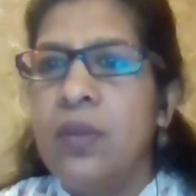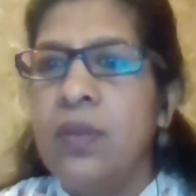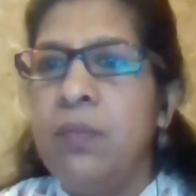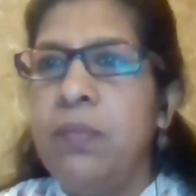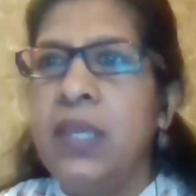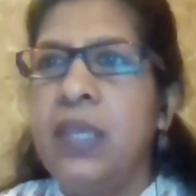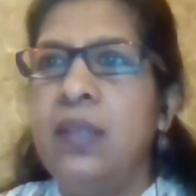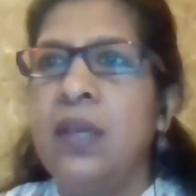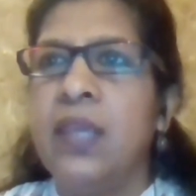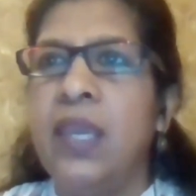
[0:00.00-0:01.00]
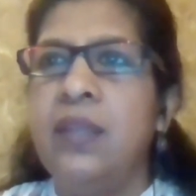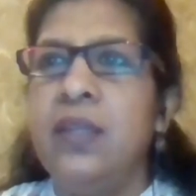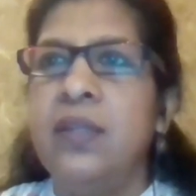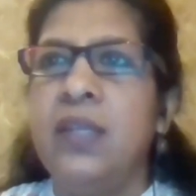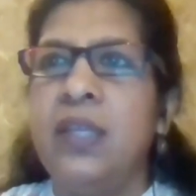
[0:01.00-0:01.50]
begin a
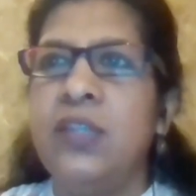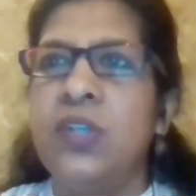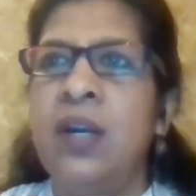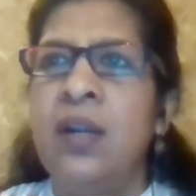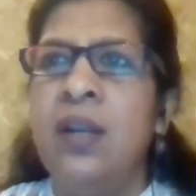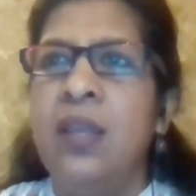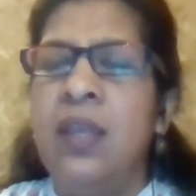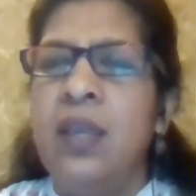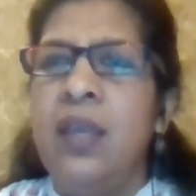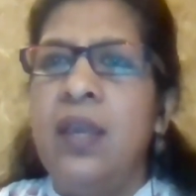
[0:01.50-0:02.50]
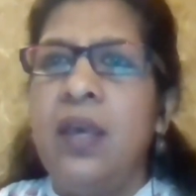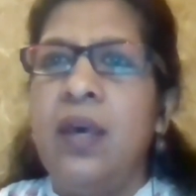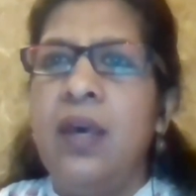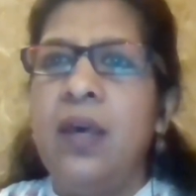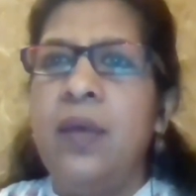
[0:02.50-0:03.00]
career in HR?
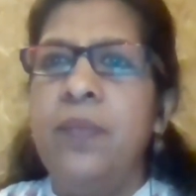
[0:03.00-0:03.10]
Uh,